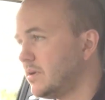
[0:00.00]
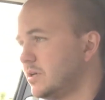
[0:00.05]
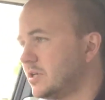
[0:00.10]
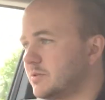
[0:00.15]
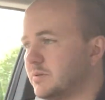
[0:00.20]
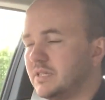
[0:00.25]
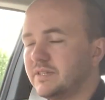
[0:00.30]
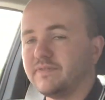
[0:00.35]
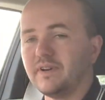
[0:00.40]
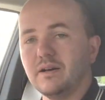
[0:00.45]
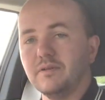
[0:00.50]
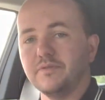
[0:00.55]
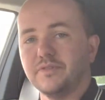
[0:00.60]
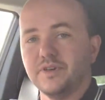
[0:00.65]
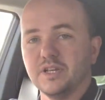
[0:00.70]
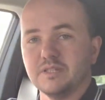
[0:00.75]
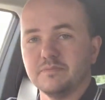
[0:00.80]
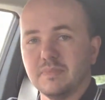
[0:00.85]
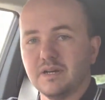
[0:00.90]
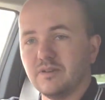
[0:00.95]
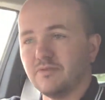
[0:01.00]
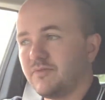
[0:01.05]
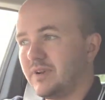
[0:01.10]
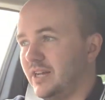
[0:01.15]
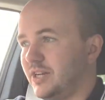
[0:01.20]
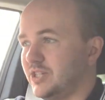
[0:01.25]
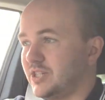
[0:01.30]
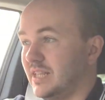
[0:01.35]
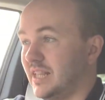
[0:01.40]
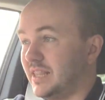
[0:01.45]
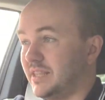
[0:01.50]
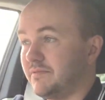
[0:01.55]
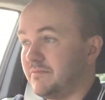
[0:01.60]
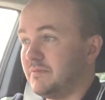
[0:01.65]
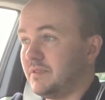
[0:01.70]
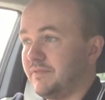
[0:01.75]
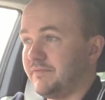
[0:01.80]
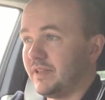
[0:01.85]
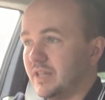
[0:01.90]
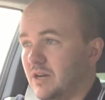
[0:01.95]
25 and 30 mile range, and then
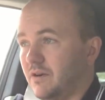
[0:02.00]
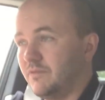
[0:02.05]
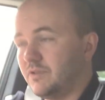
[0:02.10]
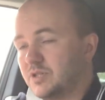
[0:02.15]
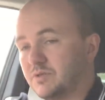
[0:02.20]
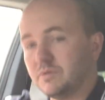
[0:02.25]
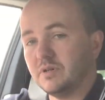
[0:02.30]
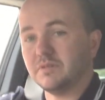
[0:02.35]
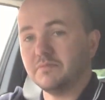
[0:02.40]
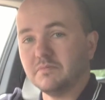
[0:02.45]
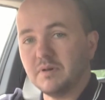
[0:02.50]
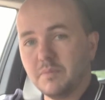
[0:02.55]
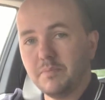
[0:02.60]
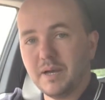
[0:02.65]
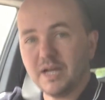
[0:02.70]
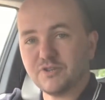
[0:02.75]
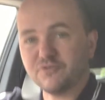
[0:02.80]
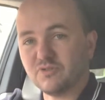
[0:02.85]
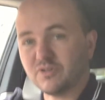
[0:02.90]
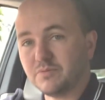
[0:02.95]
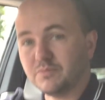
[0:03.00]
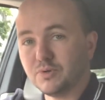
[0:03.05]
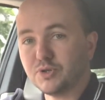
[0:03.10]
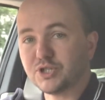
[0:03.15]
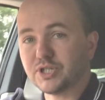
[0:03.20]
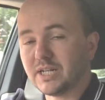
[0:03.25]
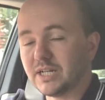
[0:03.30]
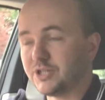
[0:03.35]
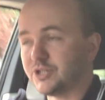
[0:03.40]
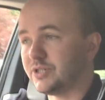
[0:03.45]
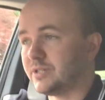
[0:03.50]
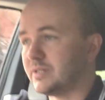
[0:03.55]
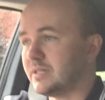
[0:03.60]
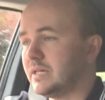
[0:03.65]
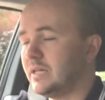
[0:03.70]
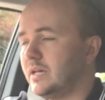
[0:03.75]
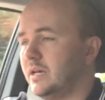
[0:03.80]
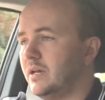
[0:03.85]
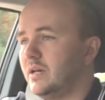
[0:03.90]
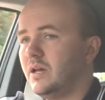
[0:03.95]
they flick over to a petrol combustion
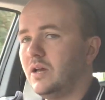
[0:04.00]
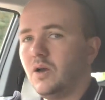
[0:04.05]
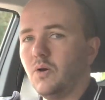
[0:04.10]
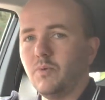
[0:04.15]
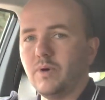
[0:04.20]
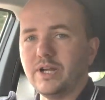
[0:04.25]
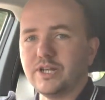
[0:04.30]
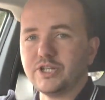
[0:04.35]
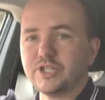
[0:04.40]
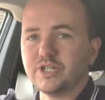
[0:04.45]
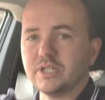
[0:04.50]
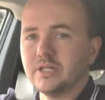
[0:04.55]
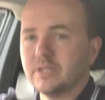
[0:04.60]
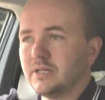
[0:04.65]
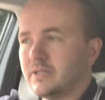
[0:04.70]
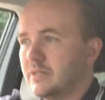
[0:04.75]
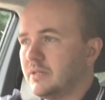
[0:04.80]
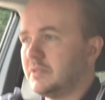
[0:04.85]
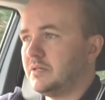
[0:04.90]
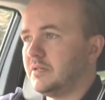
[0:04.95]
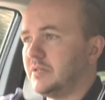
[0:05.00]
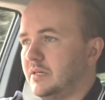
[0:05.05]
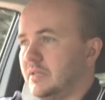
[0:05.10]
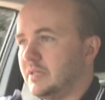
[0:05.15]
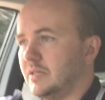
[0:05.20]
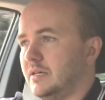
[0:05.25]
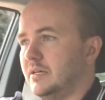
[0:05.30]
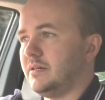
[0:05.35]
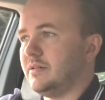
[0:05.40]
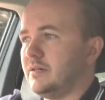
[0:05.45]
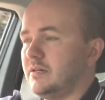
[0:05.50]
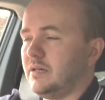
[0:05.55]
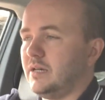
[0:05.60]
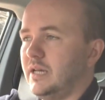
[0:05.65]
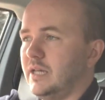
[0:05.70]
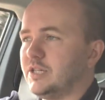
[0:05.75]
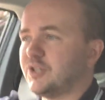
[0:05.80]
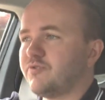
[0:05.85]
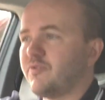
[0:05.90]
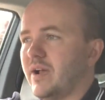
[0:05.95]
engine, which
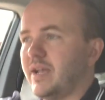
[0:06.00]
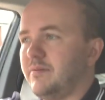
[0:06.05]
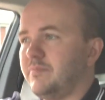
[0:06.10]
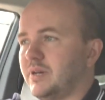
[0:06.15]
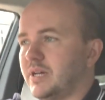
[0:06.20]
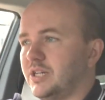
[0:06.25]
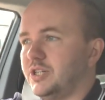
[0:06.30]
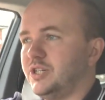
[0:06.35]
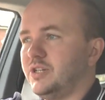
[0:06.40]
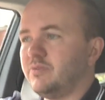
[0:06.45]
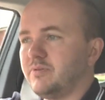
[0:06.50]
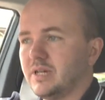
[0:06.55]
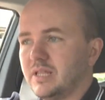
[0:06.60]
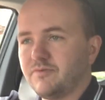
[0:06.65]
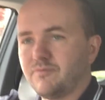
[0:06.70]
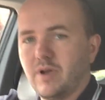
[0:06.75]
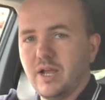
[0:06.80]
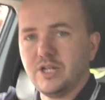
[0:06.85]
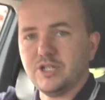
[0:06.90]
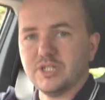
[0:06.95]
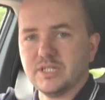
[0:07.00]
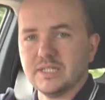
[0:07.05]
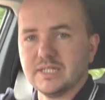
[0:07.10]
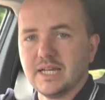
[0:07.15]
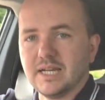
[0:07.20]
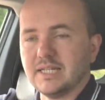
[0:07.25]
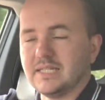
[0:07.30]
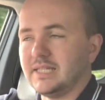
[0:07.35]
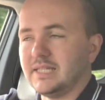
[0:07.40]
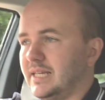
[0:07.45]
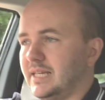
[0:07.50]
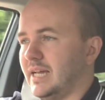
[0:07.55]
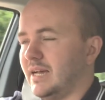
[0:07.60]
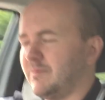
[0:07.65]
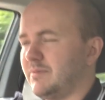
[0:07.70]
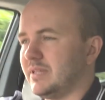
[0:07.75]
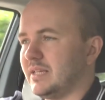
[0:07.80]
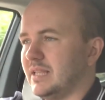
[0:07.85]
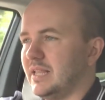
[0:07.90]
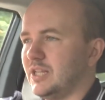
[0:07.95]
is great because you don't get the range anxiety get
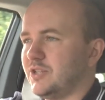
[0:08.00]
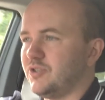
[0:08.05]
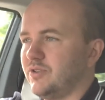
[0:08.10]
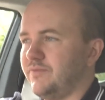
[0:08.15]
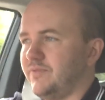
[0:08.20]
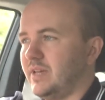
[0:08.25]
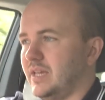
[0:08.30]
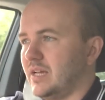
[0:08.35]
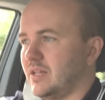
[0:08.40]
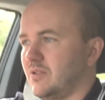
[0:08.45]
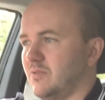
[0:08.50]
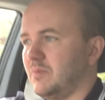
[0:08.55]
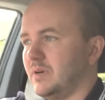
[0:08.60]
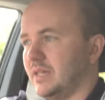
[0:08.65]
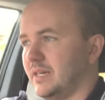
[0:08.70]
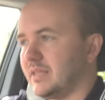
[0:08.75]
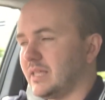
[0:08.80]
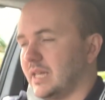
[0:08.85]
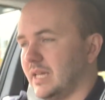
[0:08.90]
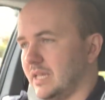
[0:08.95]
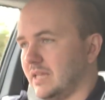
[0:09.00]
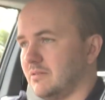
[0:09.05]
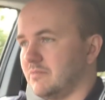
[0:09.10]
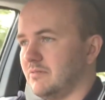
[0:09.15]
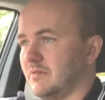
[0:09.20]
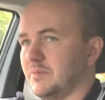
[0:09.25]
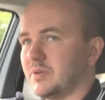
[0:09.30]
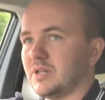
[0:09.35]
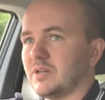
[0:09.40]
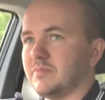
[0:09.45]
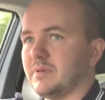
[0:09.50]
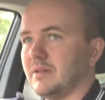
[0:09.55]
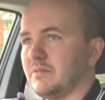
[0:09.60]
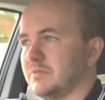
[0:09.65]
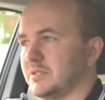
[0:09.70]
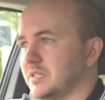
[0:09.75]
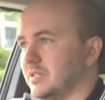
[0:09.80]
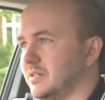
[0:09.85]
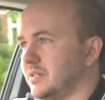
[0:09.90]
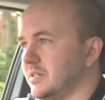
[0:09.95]
with an electric vehicle, where you think, you know, when we're going to be able
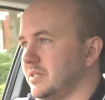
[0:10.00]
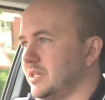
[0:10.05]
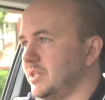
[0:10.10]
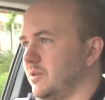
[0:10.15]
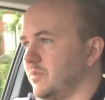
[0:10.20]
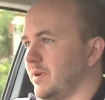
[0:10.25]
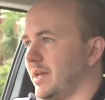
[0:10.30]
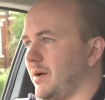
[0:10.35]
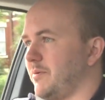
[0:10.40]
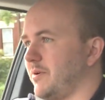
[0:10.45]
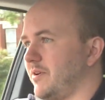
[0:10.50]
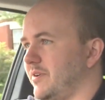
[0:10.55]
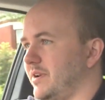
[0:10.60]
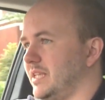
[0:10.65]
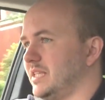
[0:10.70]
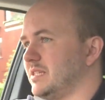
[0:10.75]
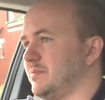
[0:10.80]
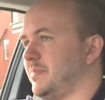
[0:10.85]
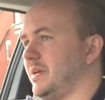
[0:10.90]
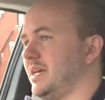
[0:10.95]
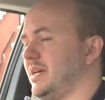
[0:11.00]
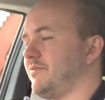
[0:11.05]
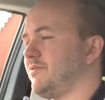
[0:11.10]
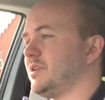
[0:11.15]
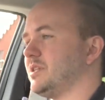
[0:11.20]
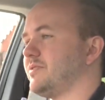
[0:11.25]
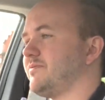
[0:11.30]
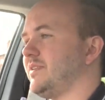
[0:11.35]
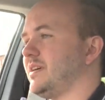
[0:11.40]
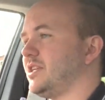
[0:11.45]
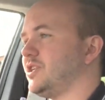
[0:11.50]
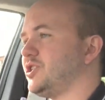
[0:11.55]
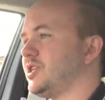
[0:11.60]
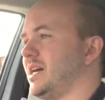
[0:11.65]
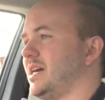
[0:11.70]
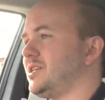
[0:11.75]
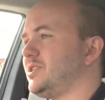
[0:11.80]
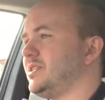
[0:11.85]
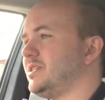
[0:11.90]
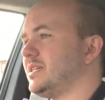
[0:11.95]
to, you know, get where I need to be, have I got to find a
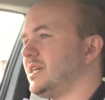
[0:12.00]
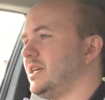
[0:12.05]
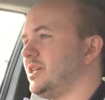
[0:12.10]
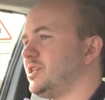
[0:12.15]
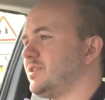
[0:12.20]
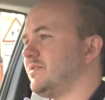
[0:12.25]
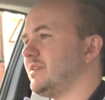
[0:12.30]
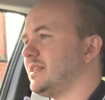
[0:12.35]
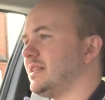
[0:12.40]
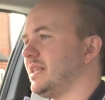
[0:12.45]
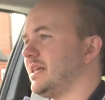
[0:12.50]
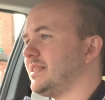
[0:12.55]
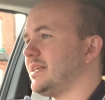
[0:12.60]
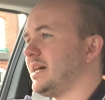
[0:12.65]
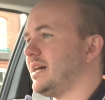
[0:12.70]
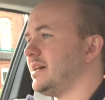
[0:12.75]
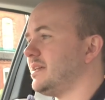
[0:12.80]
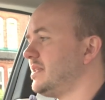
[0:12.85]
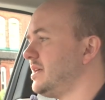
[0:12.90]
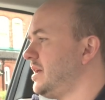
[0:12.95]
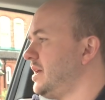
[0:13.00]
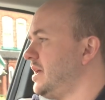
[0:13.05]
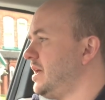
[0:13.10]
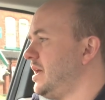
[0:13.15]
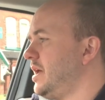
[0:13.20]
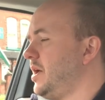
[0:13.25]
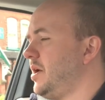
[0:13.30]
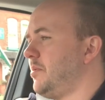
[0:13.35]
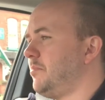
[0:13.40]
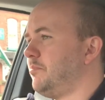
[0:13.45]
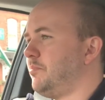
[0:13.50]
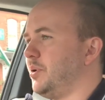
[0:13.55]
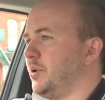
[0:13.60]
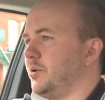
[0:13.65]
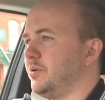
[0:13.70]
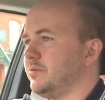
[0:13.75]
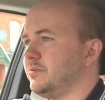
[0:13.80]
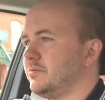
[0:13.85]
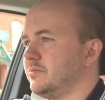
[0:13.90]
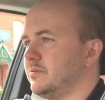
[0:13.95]
charging station or anything like that.
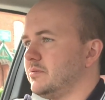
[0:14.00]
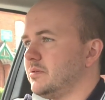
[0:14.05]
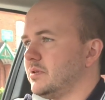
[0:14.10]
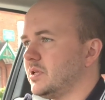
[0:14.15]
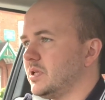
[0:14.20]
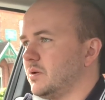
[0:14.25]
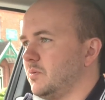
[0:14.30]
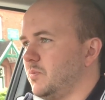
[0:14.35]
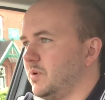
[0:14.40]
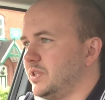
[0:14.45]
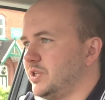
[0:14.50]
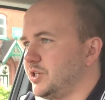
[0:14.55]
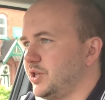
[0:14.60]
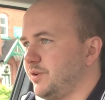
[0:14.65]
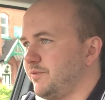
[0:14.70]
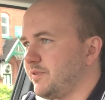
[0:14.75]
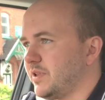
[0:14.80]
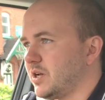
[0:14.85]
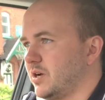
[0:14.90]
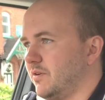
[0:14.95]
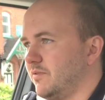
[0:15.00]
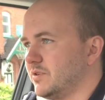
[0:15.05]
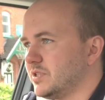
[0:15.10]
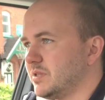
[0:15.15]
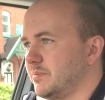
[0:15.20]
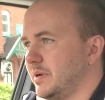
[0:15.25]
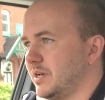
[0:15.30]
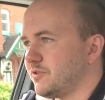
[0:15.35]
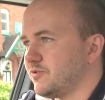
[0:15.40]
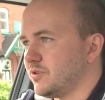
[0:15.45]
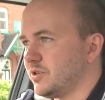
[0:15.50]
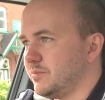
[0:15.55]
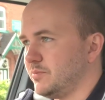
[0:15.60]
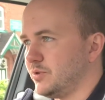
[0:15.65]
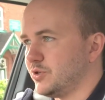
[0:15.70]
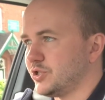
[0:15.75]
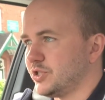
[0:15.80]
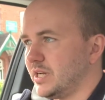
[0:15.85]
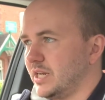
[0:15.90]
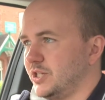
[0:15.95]
But when they do flick over to the petrol
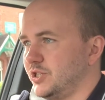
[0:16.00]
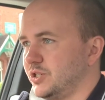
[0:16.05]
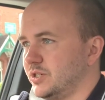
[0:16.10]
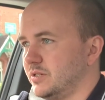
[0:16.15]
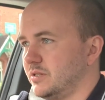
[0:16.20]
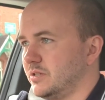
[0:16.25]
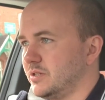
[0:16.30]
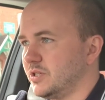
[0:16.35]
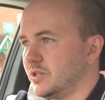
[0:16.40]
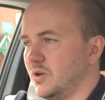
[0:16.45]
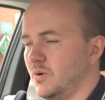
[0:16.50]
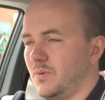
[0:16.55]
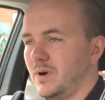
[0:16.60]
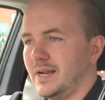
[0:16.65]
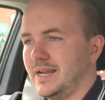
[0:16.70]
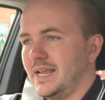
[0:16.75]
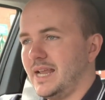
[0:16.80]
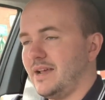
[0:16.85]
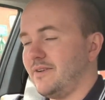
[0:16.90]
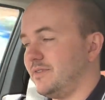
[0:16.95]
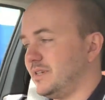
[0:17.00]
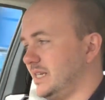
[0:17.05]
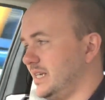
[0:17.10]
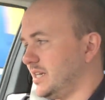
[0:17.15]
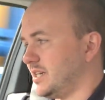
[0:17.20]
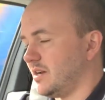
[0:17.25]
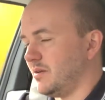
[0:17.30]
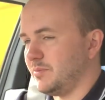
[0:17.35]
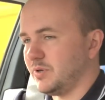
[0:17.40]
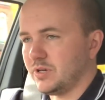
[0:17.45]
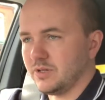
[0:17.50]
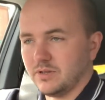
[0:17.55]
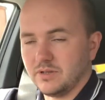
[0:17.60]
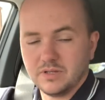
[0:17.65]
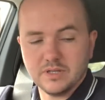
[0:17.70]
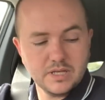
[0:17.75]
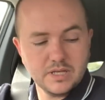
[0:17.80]
combustion engine, they're nowhere near as economical.